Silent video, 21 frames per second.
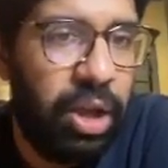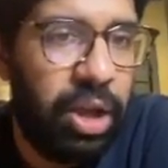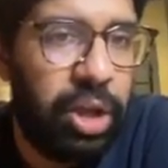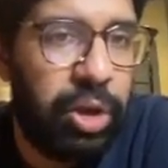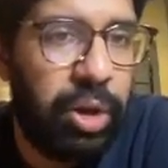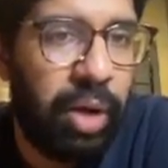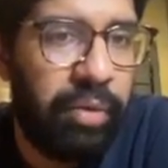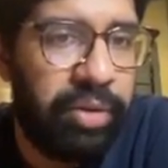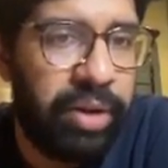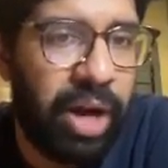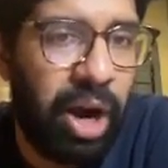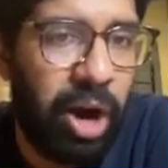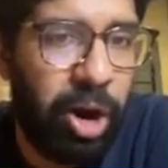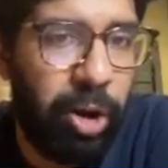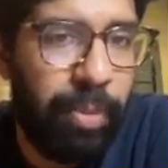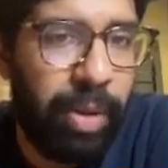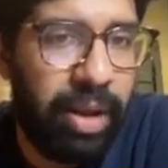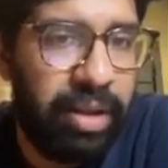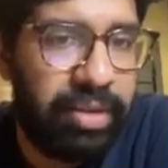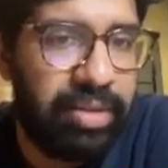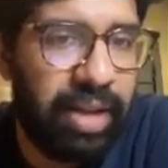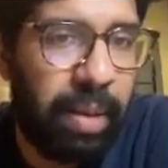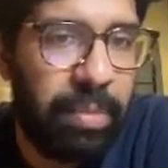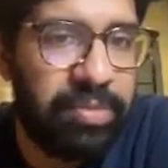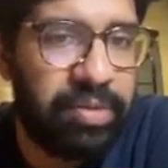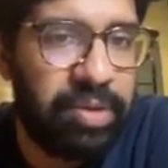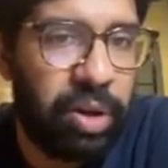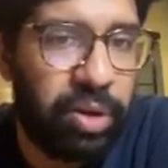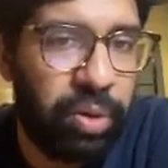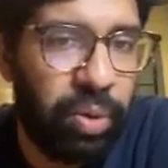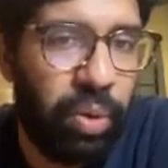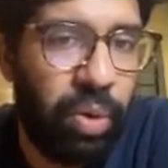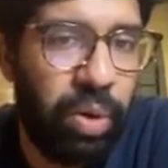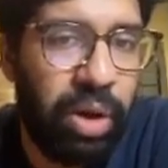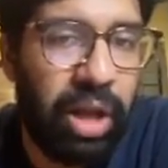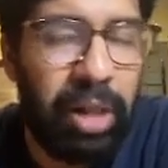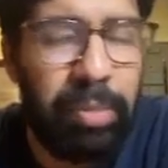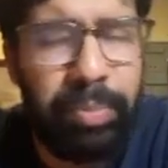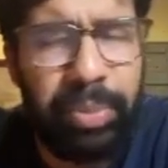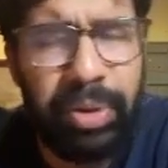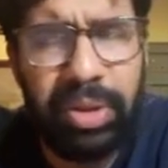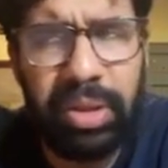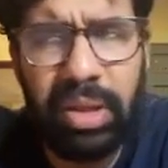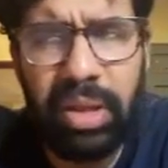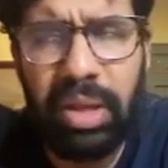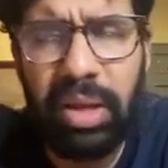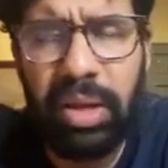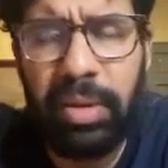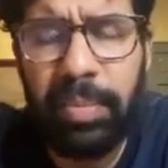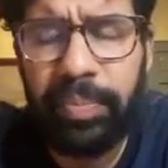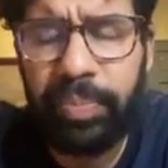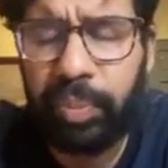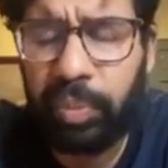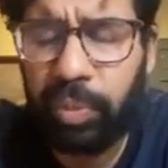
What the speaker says: You have caribexams.org. I'll put the